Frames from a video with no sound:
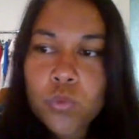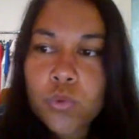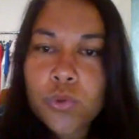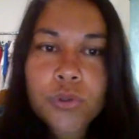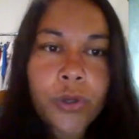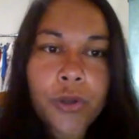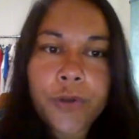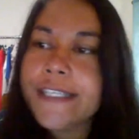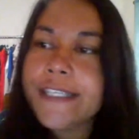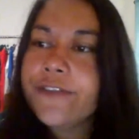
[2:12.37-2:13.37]
So
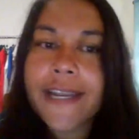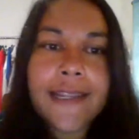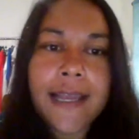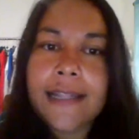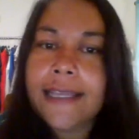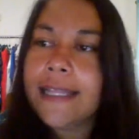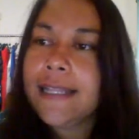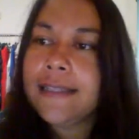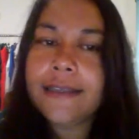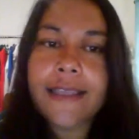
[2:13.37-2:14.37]
define allele